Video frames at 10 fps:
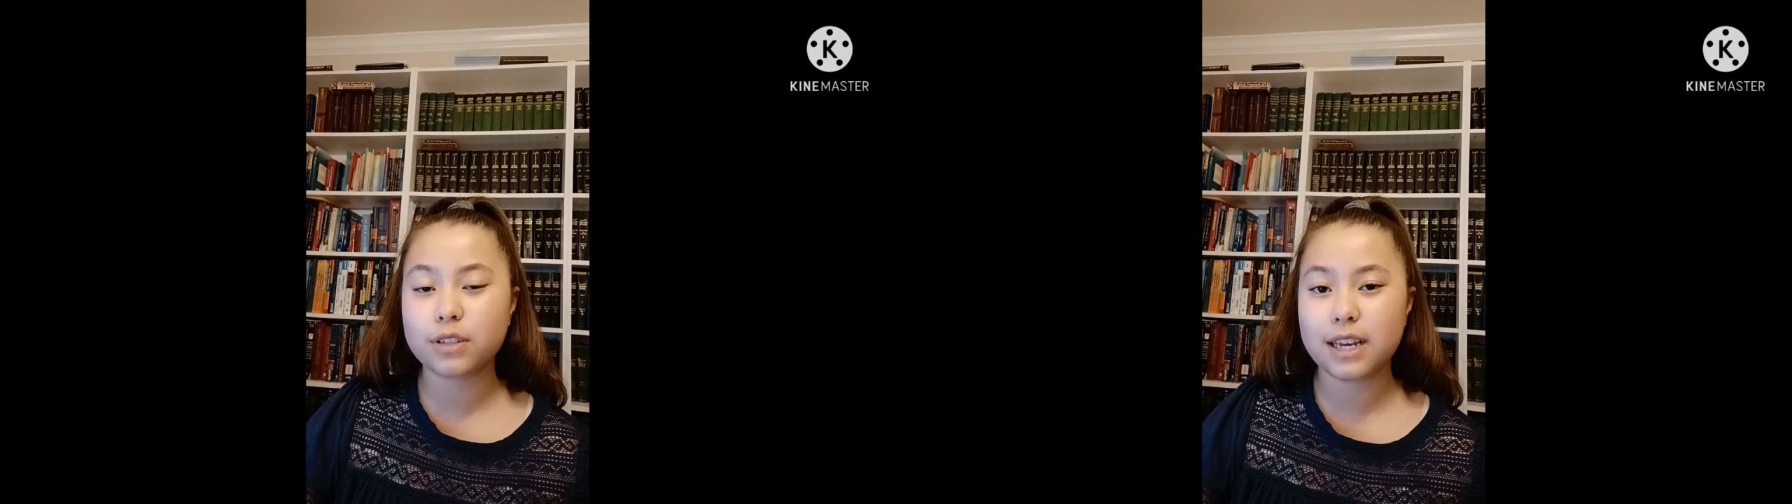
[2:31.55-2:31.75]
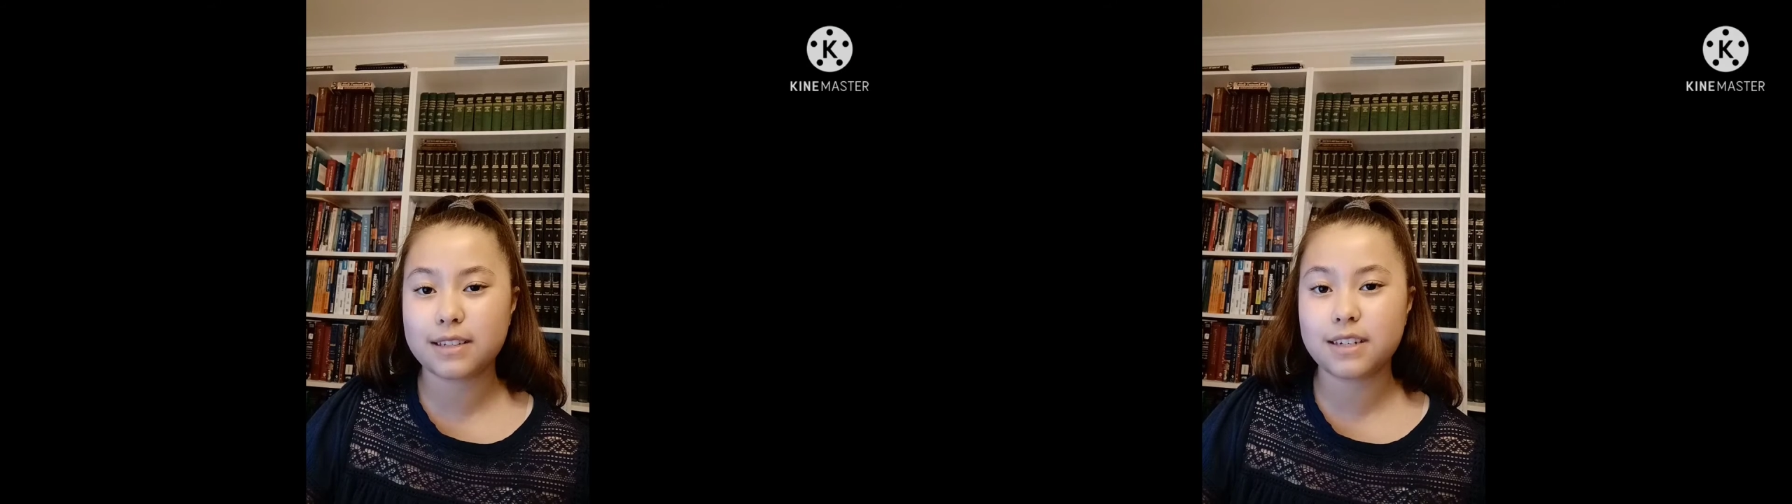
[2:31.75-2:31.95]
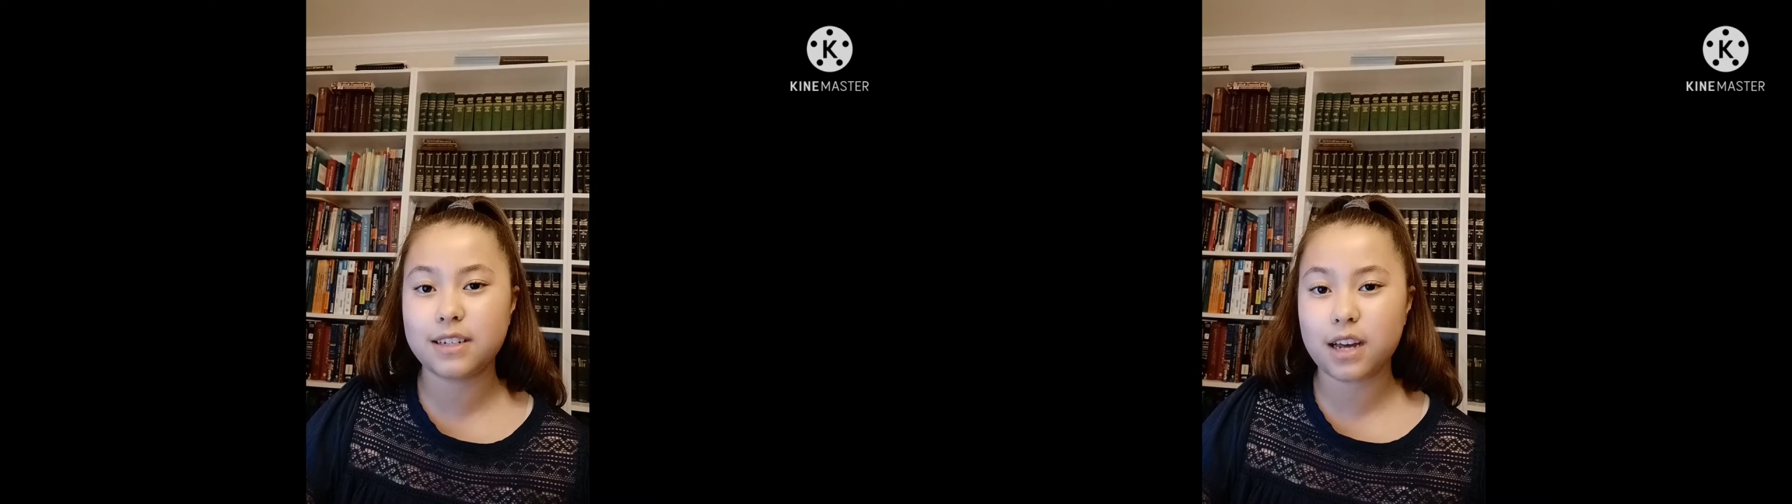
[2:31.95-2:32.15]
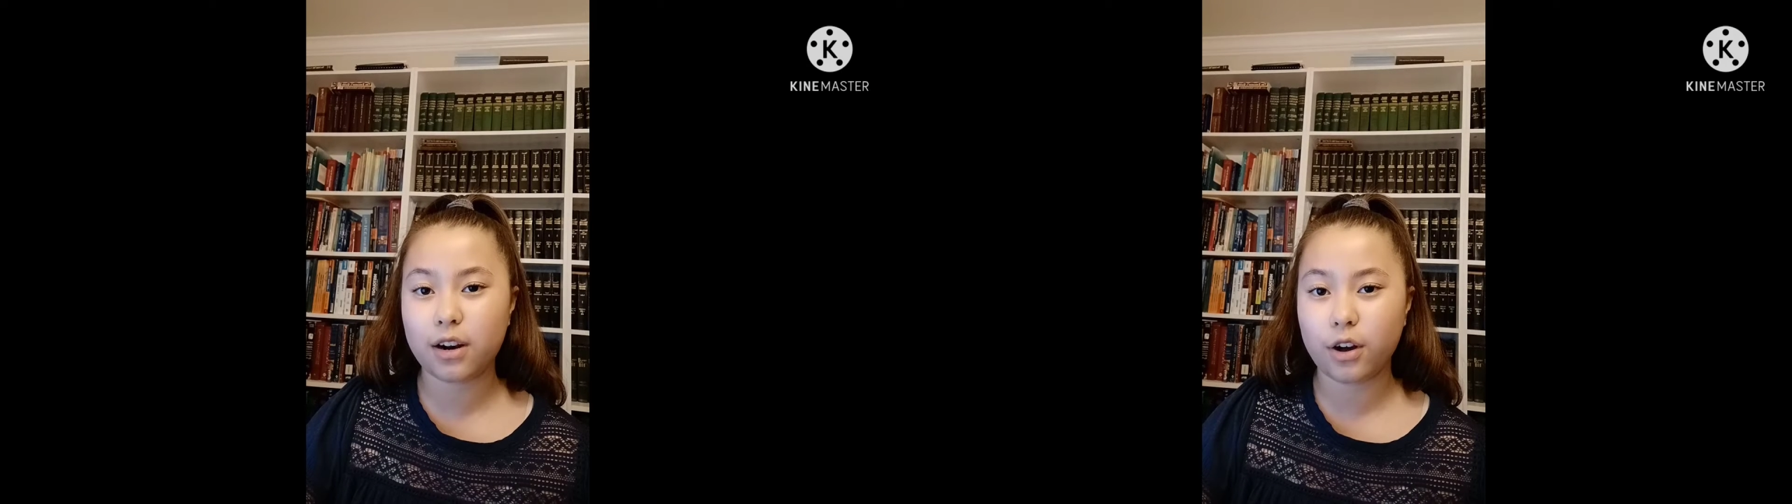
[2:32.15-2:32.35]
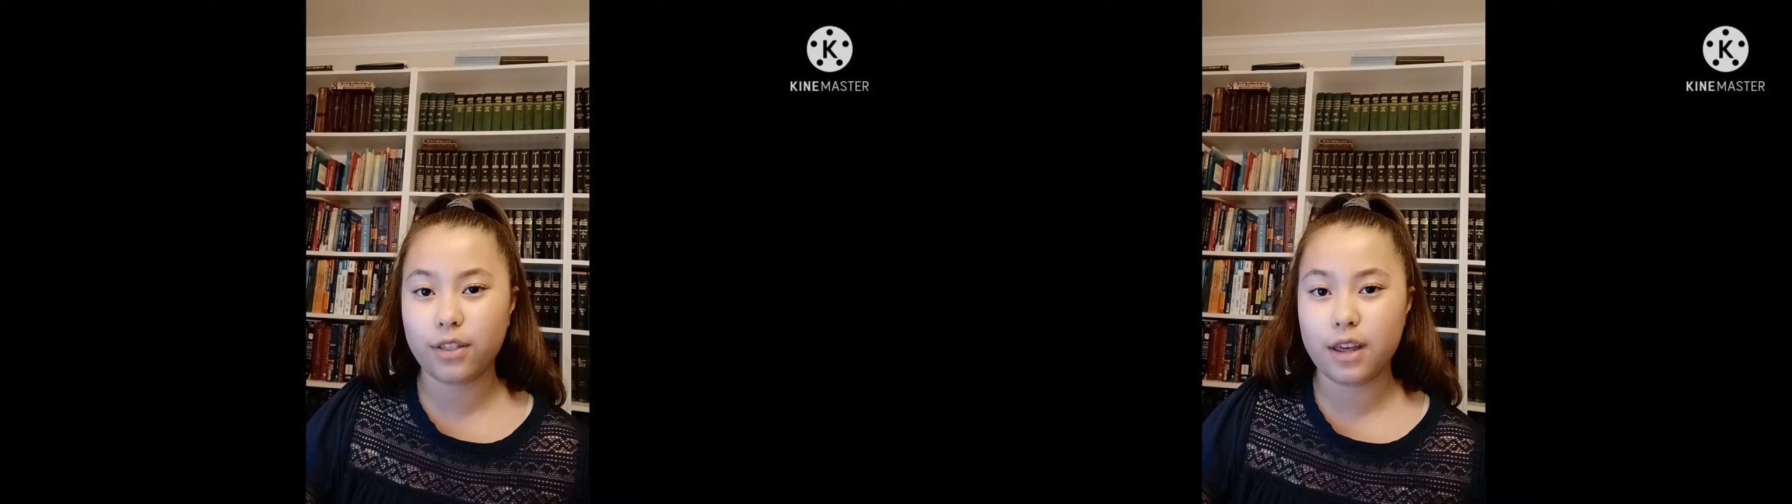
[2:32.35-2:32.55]
testing done
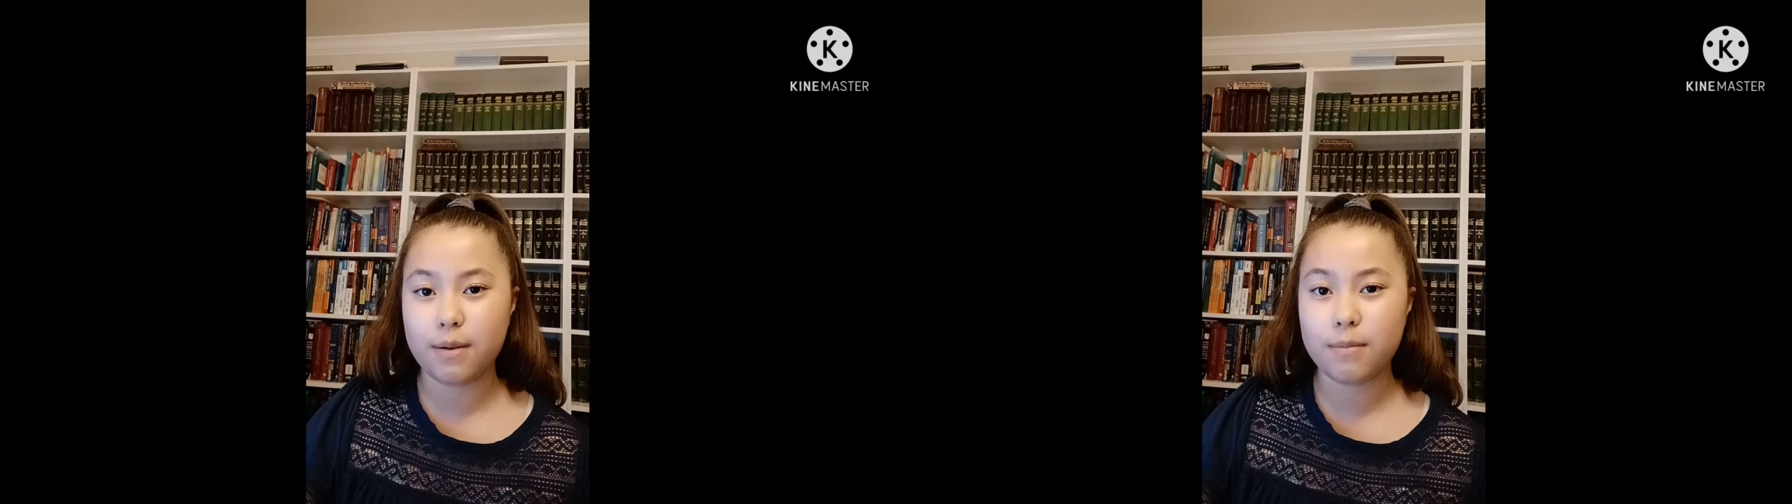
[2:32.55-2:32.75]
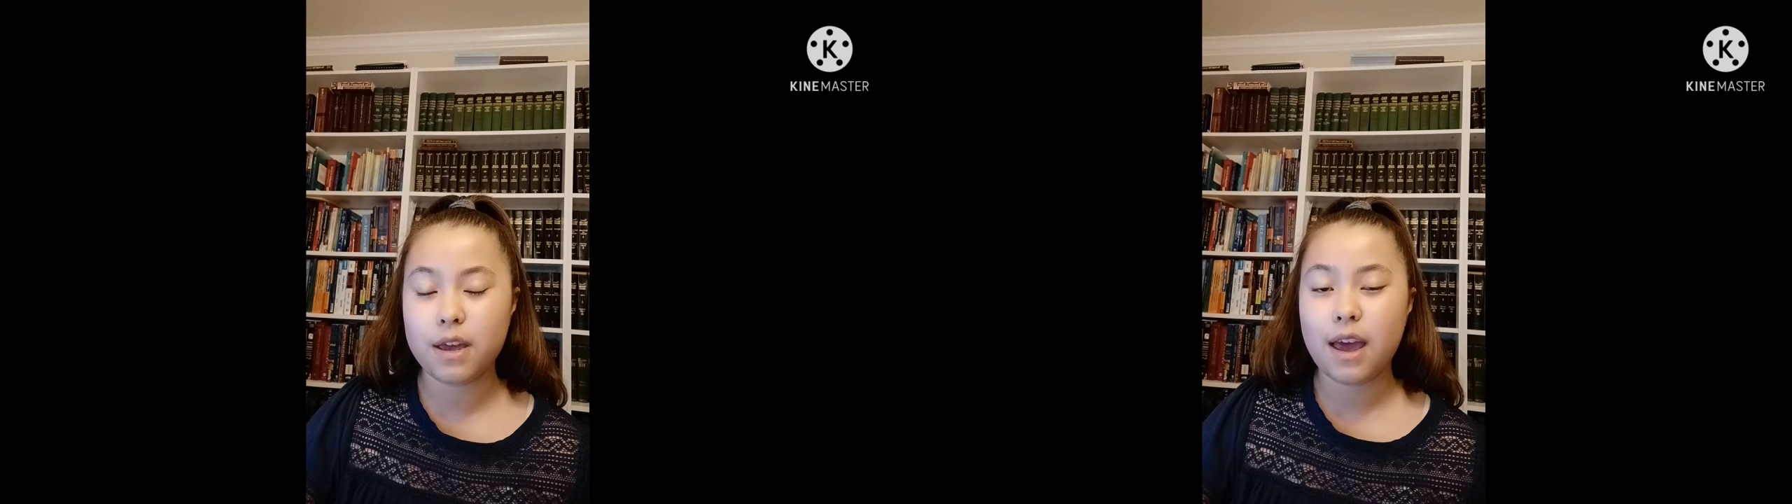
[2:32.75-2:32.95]
on them,